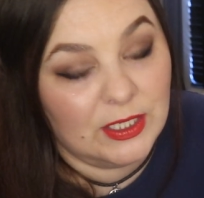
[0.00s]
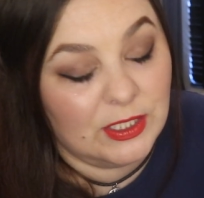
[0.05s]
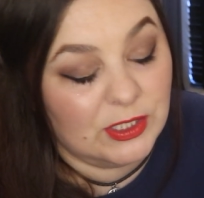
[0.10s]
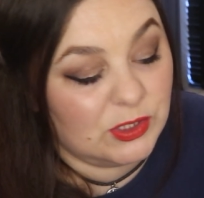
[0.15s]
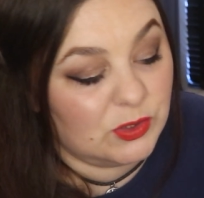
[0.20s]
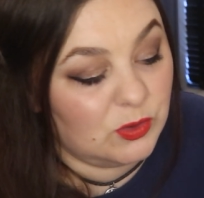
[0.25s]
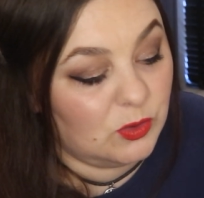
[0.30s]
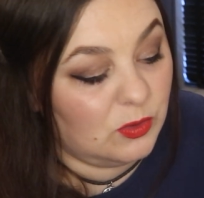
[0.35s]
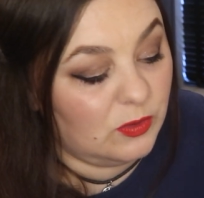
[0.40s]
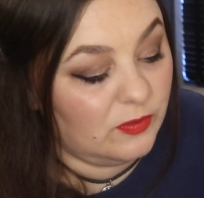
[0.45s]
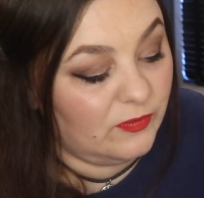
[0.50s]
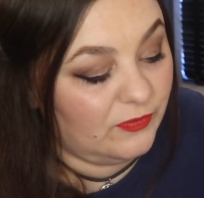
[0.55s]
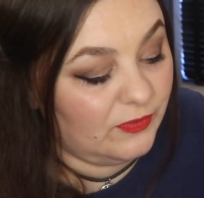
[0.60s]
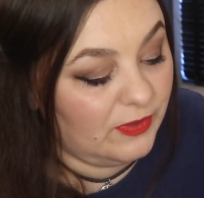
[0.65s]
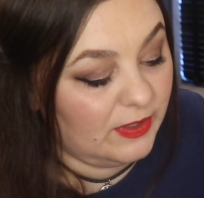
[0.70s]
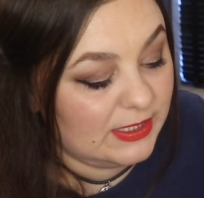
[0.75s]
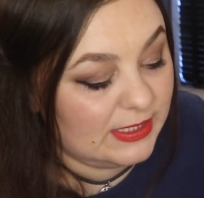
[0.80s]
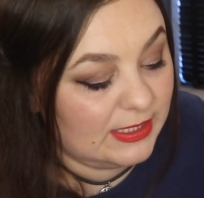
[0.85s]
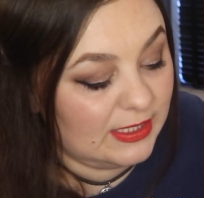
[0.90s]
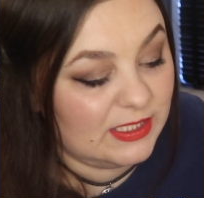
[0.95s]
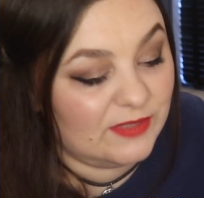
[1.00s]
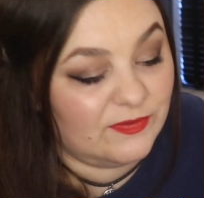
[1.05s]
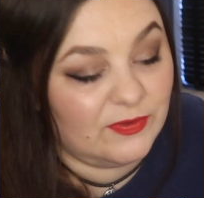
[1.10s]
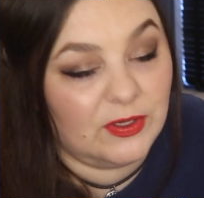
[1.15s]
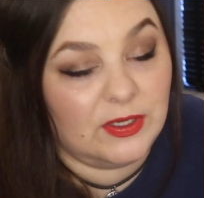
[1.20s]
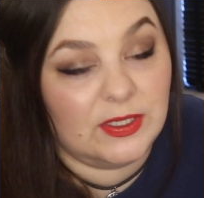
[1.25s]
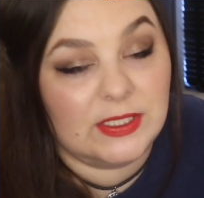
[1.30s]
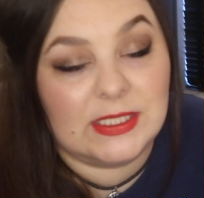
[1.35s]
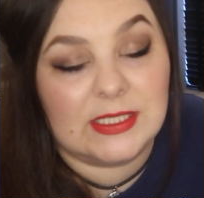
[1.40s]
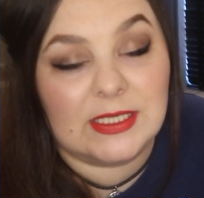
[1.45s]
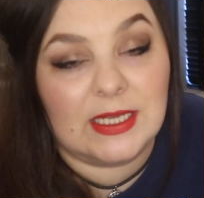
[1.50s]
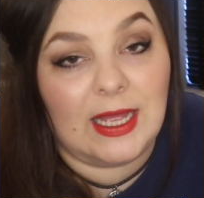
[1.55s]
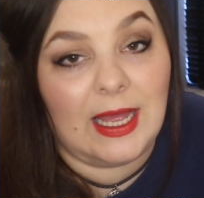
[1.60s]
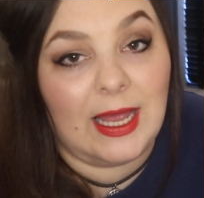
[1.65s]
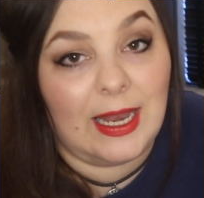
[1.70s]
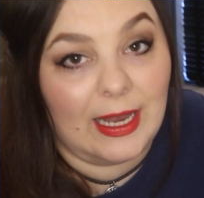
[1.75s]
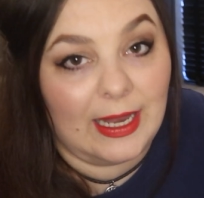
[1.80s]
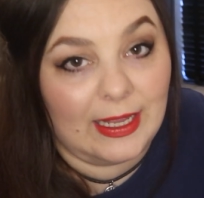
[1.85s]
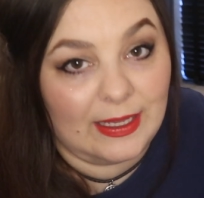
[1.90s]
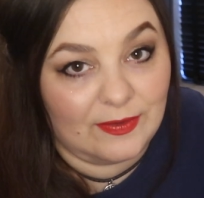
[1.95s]
So first things first,
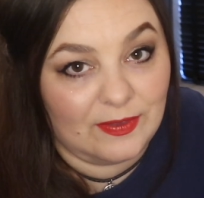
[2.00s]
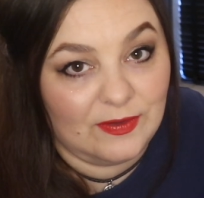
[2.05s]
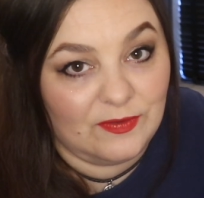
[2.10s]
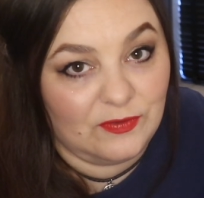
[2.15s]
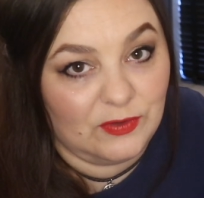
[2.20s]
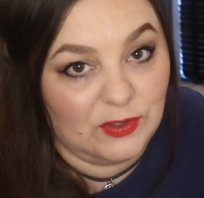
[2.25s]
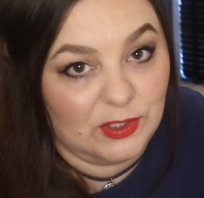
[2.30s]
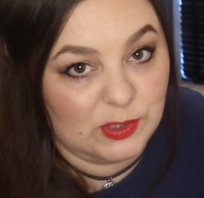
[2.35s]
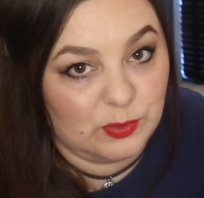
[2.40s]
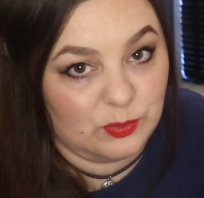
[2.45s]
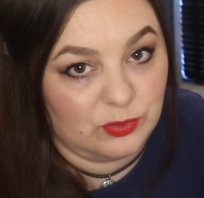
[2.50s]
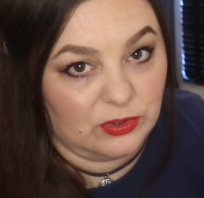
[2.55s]
I like the first